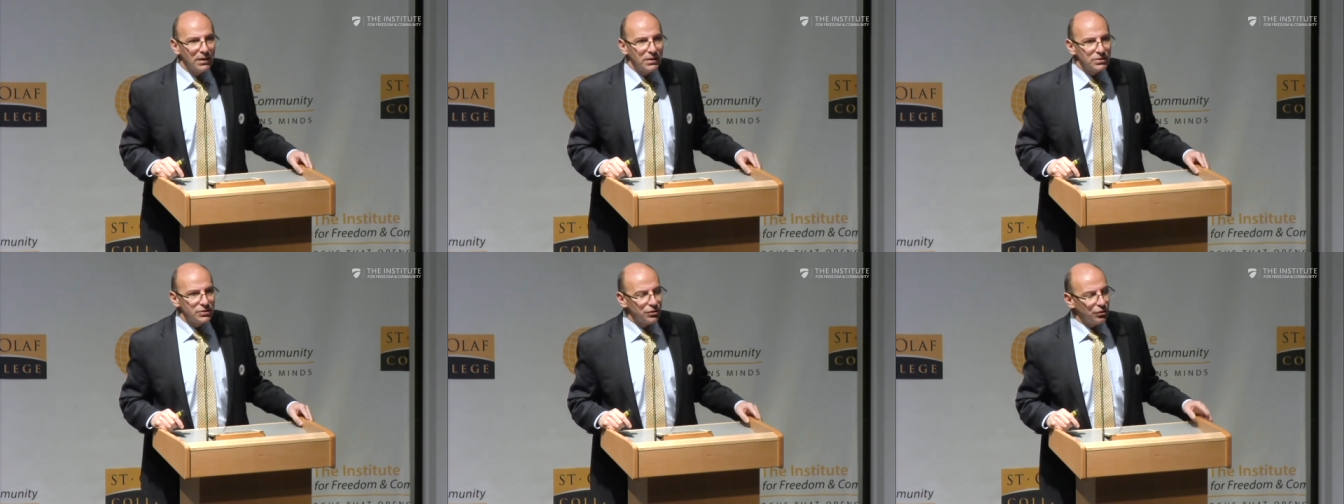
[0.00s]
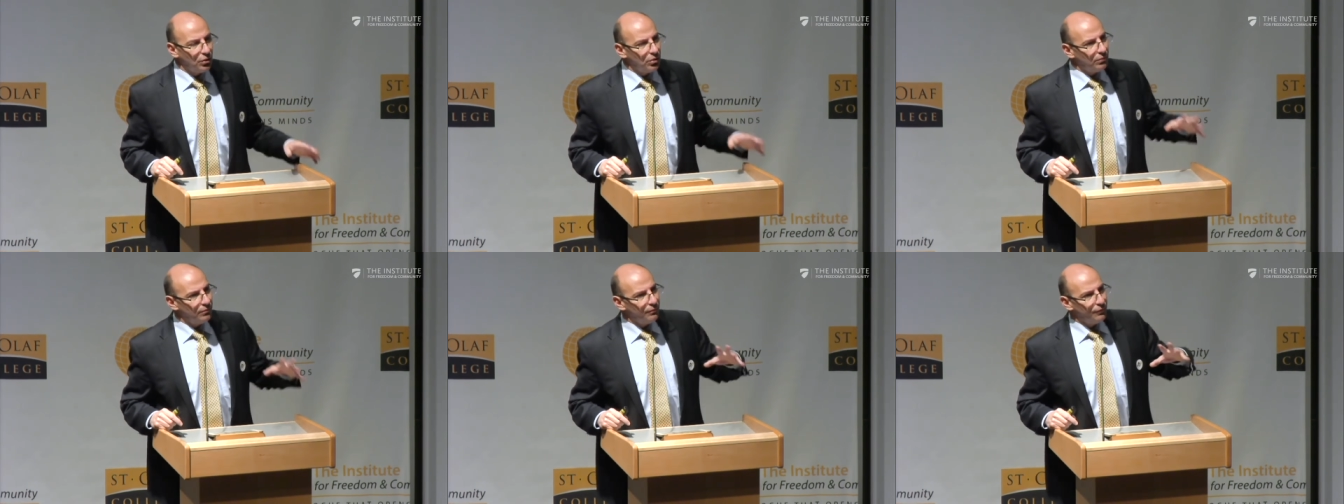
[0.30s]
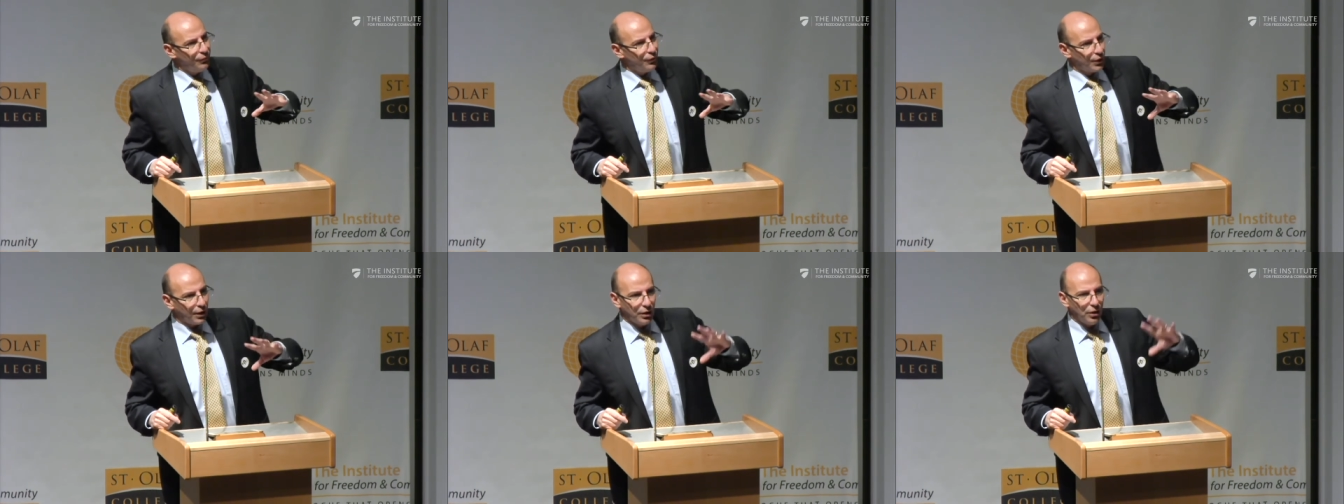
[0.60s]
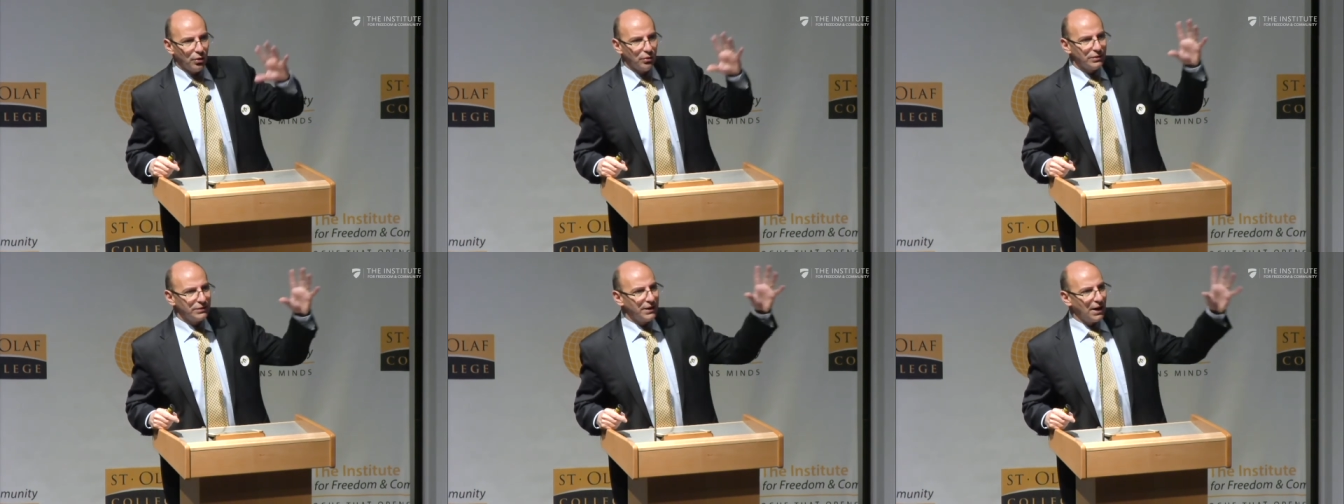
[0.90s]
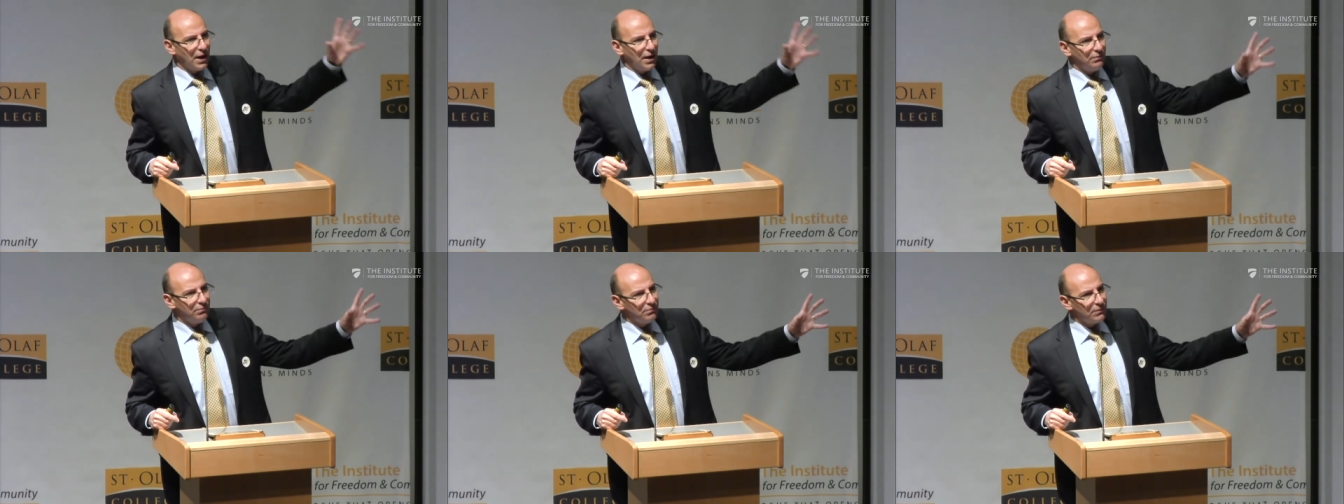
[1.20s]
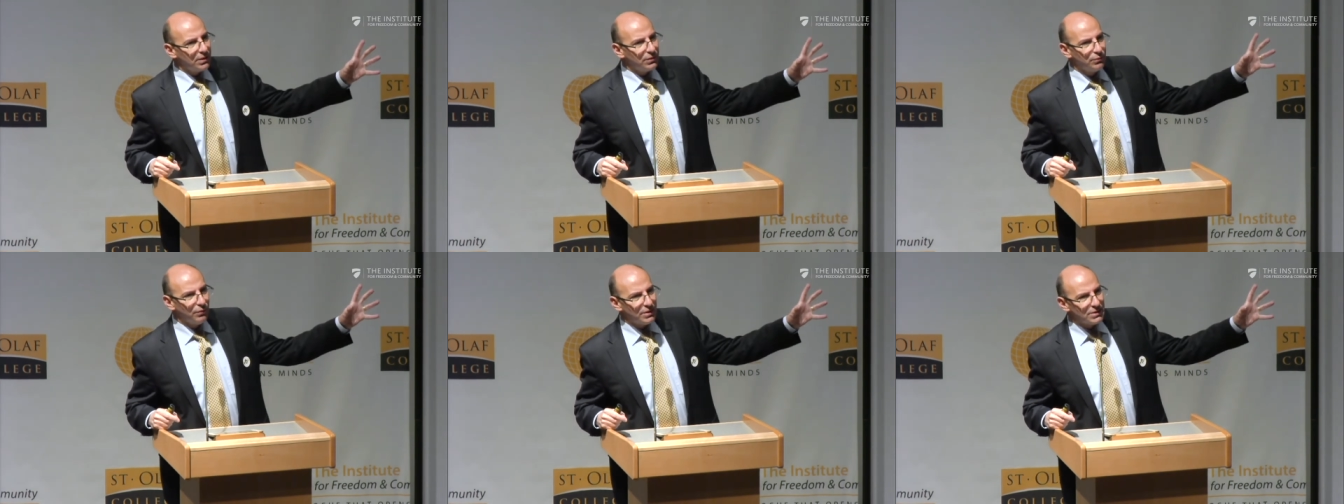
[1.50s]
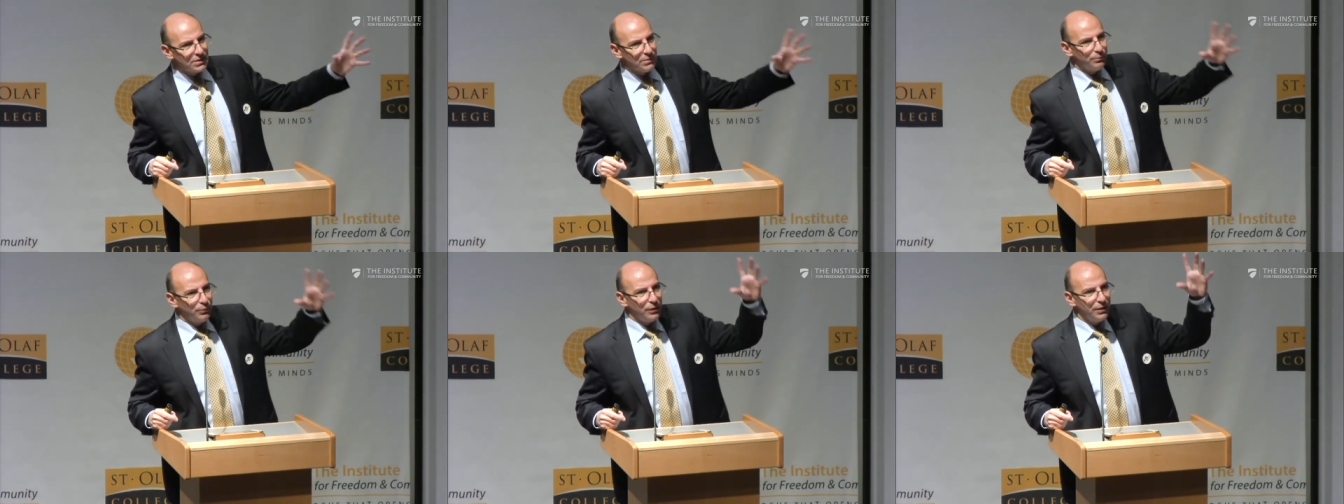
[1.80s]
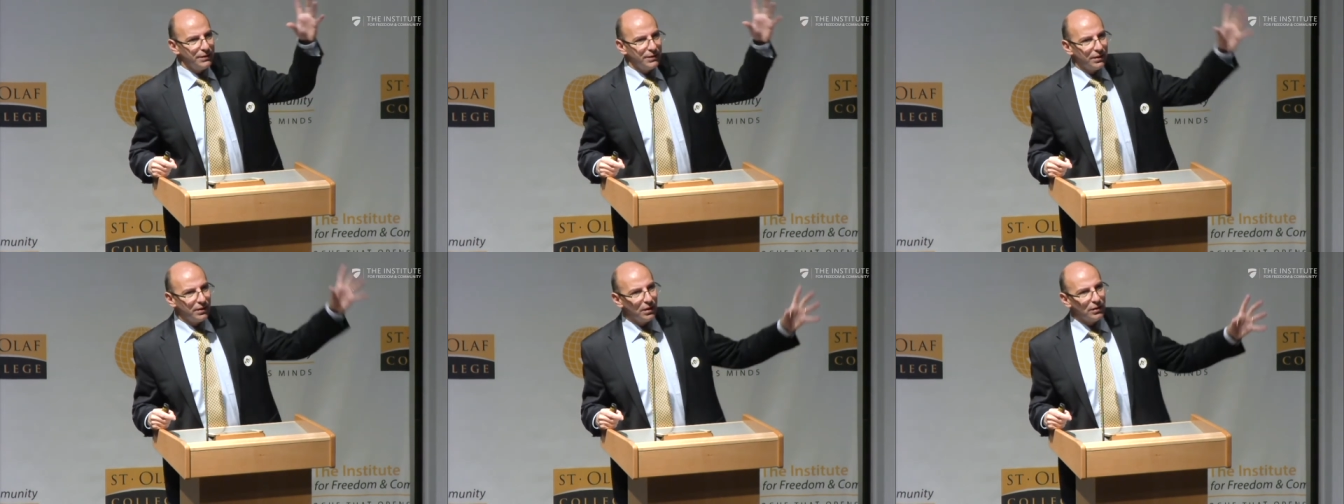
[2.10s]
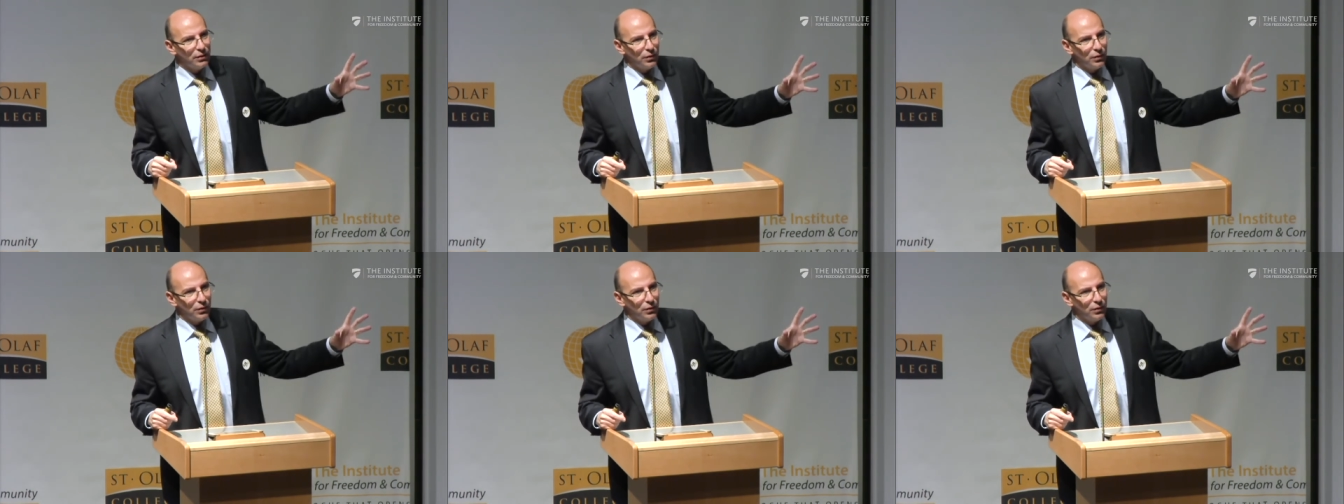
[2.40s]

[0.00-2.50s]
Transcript: So for a long time, it was a political